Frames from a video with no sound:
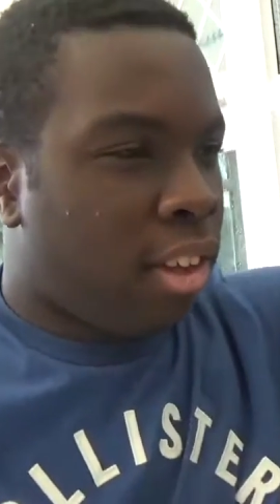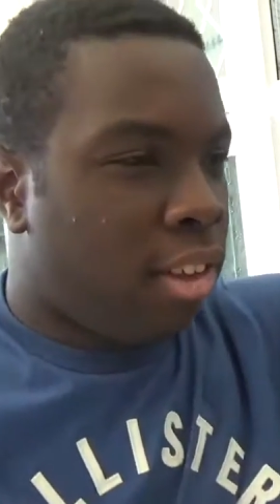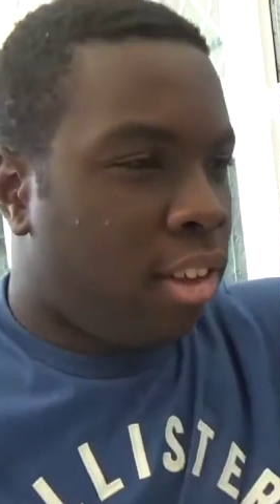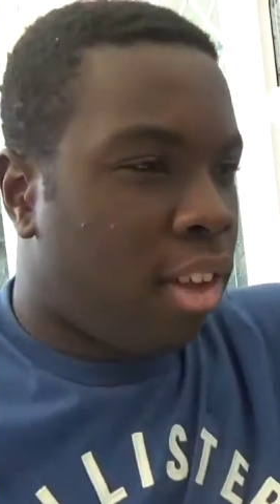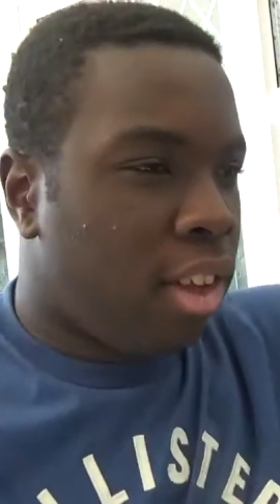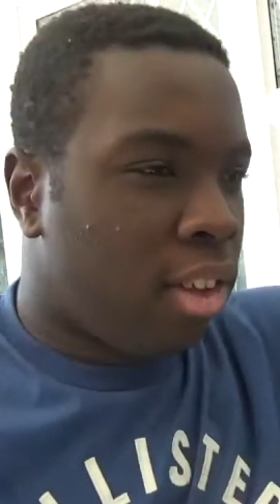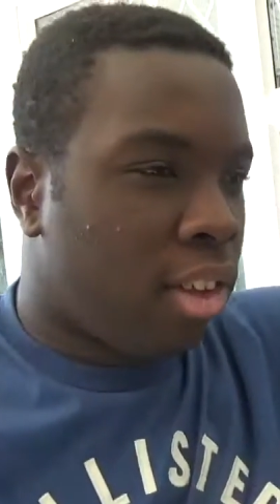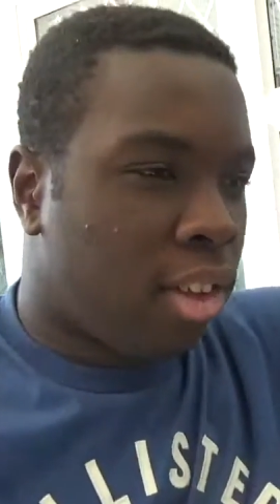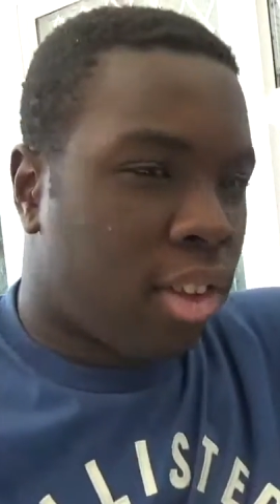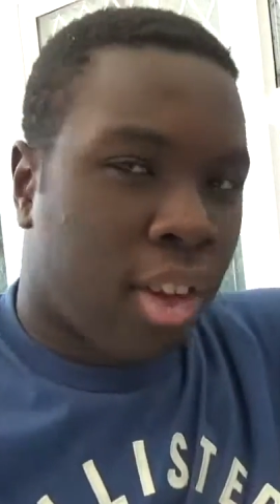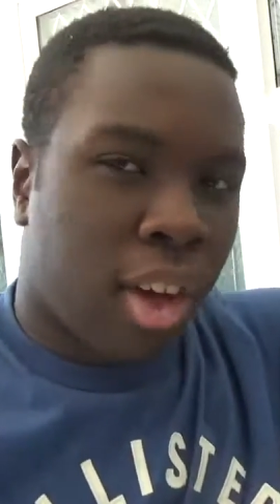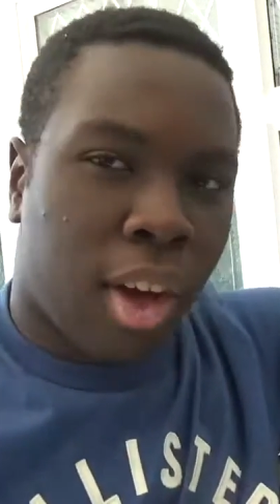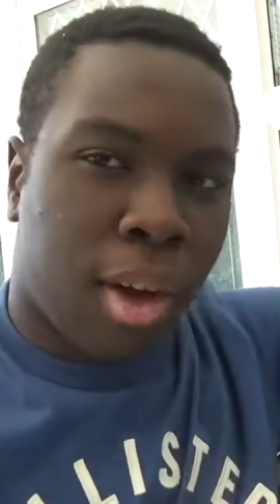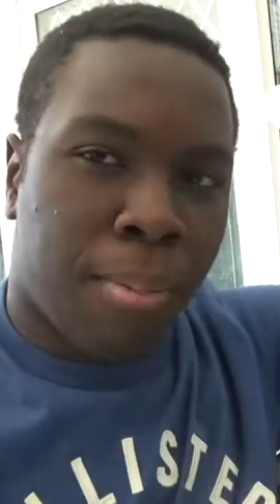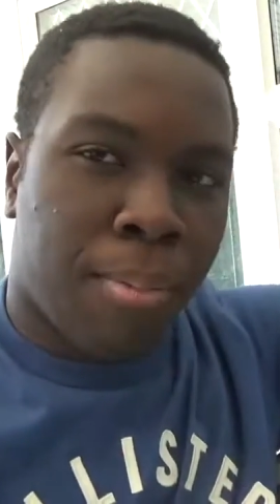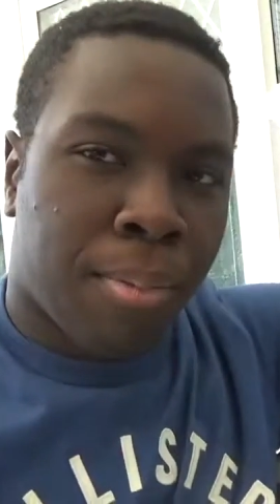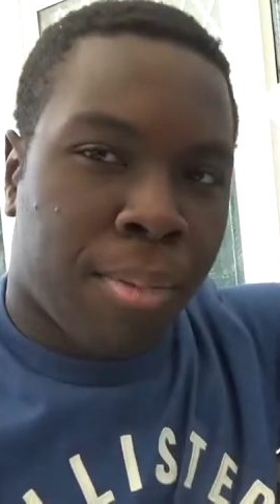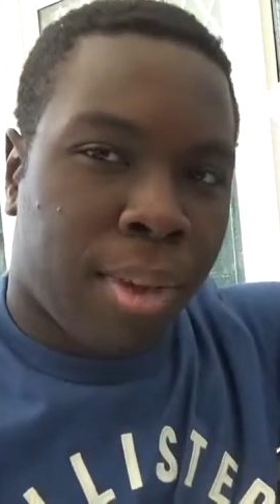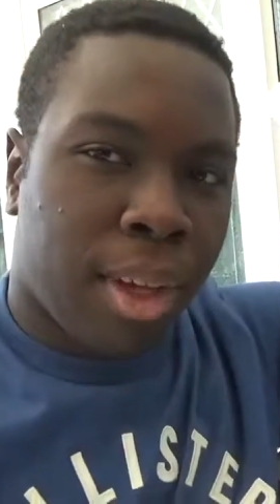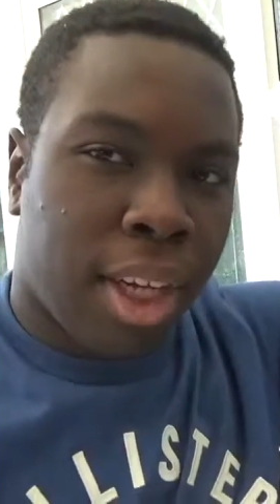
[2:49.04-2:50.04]
This
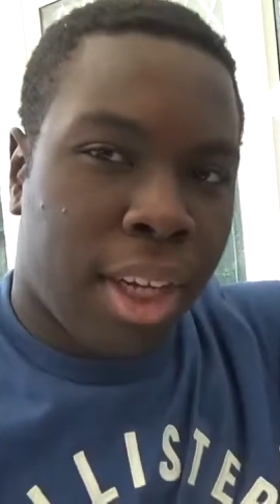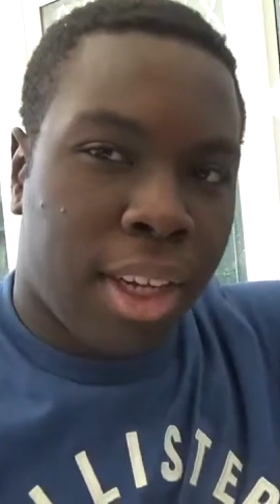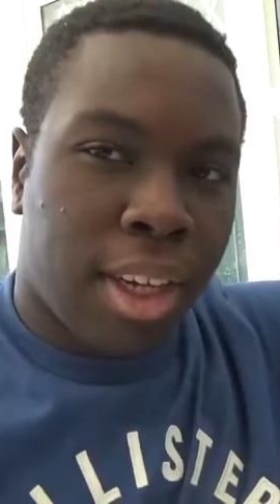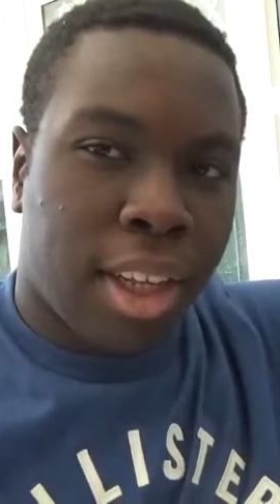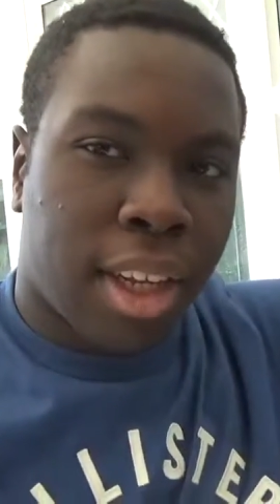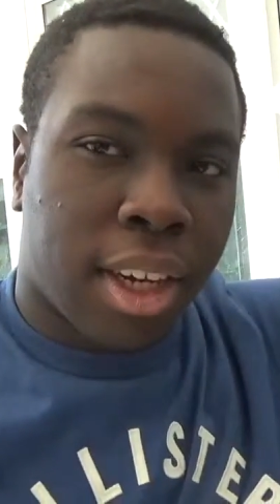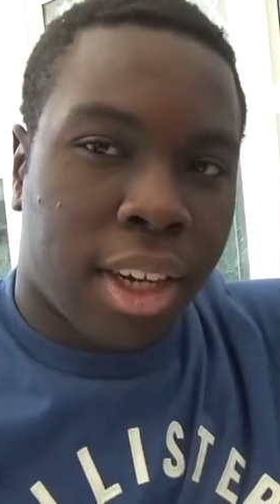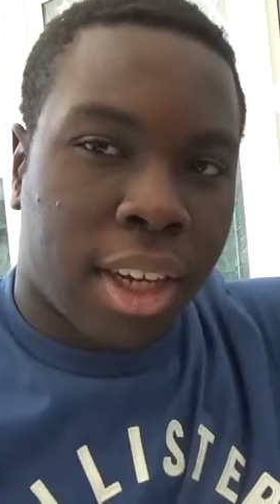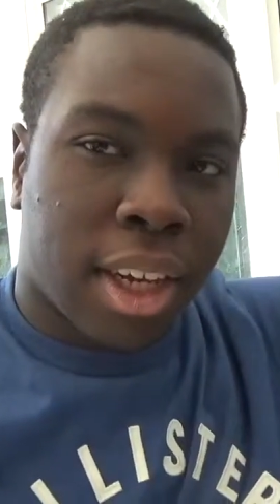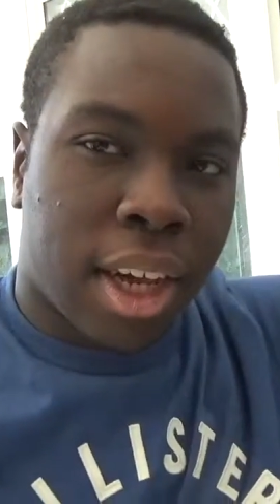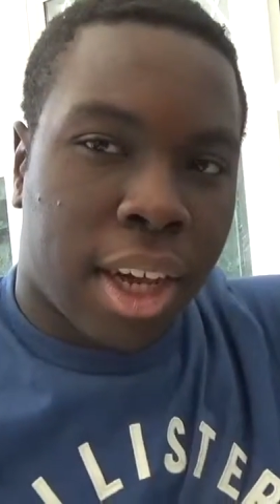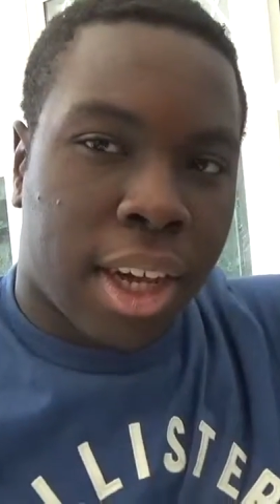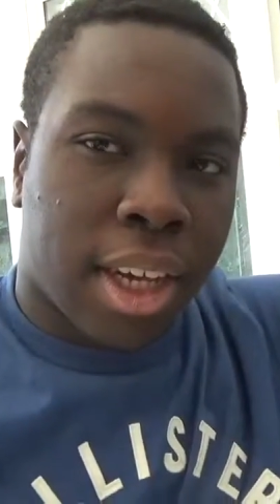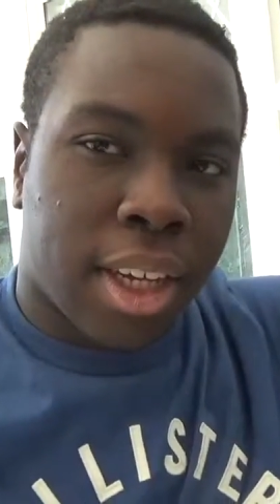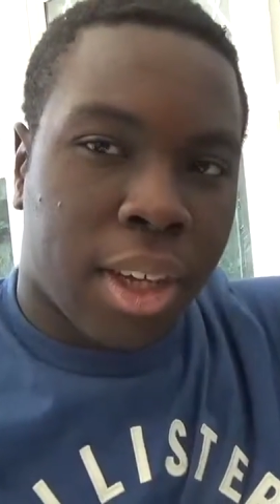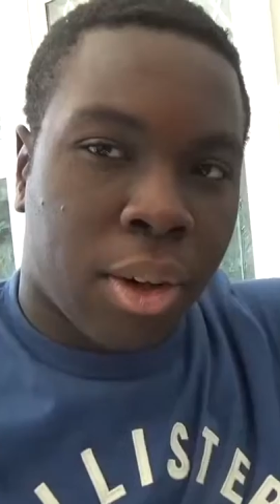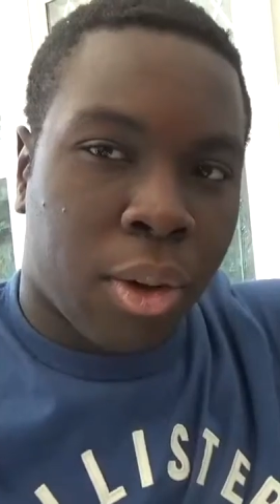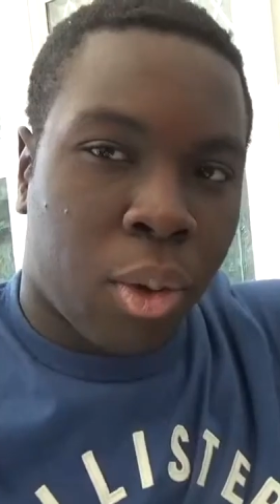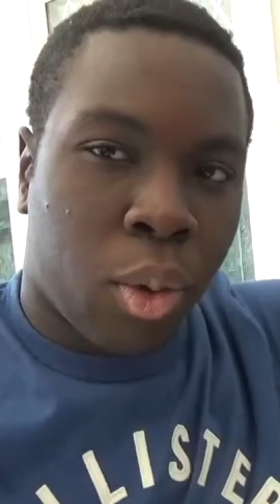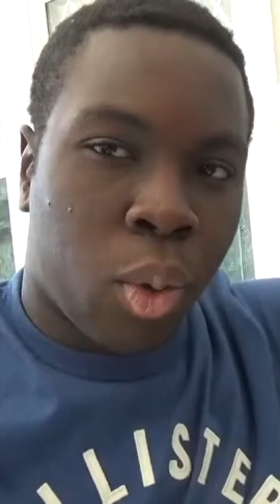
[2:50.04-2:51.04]
um Indian guy
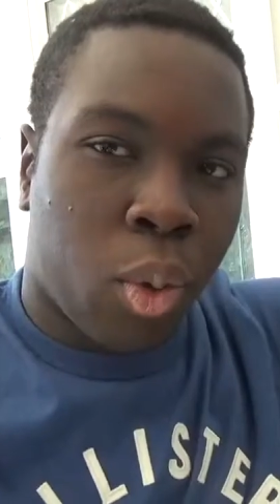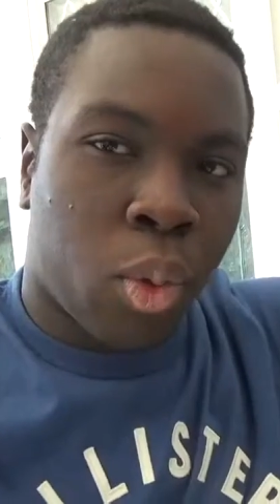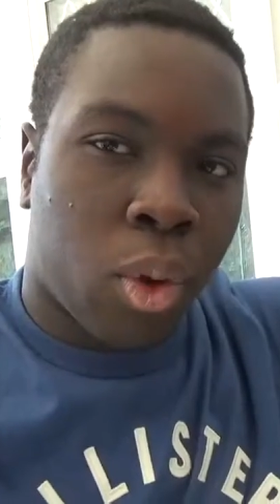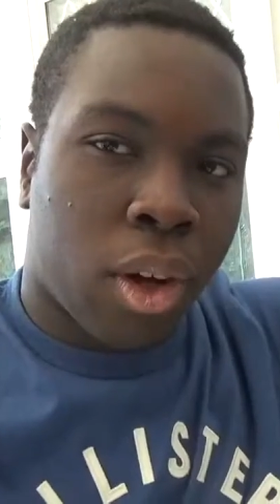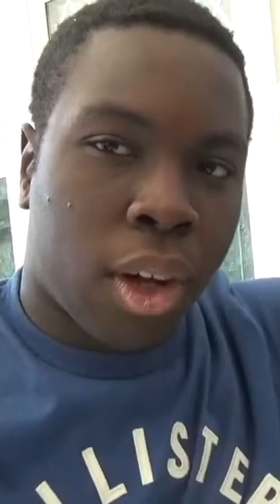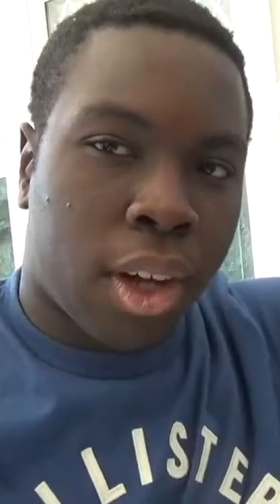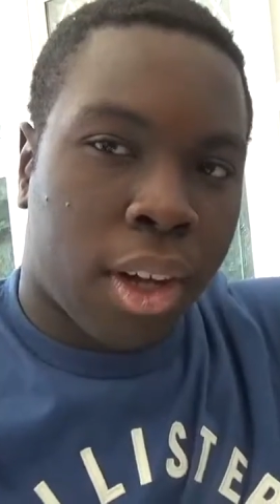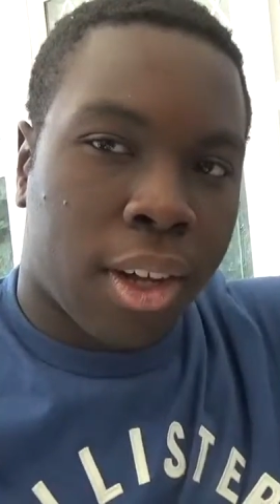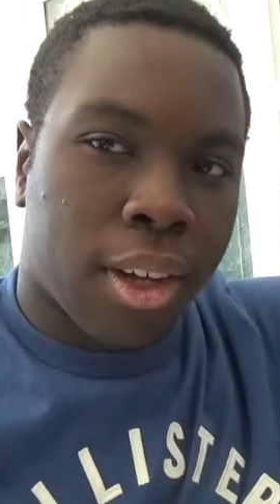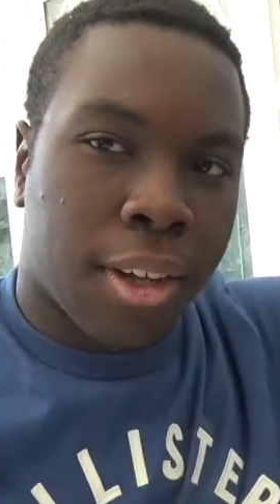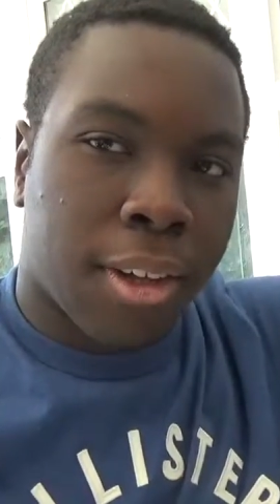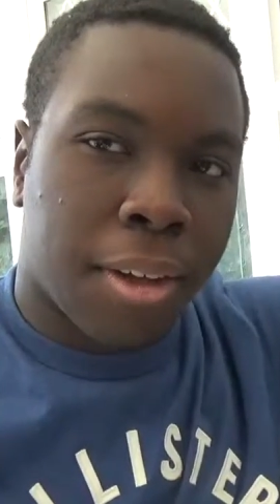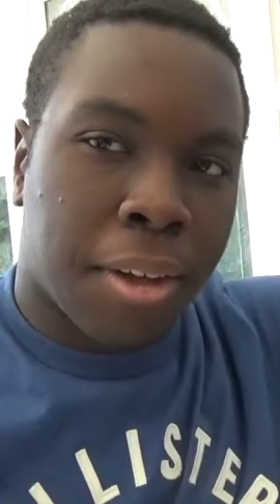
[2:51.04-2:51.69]
who uh